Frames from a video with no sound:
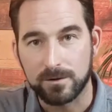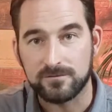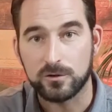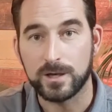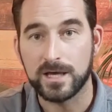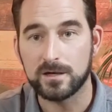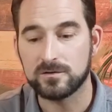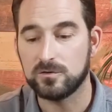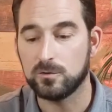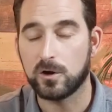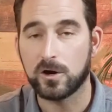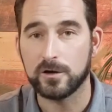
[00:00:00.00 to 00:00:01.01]
And if you hit it
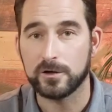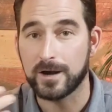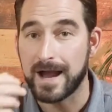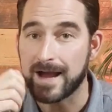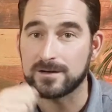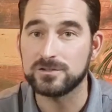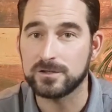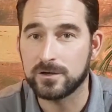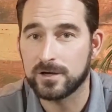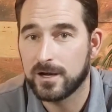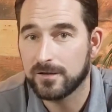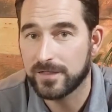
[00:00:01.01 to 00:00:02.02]
too hard, you're actually going
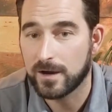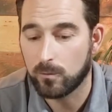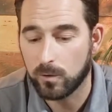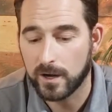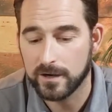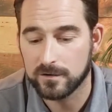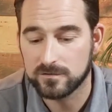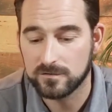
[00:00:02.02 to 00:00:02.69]
to cut that wire.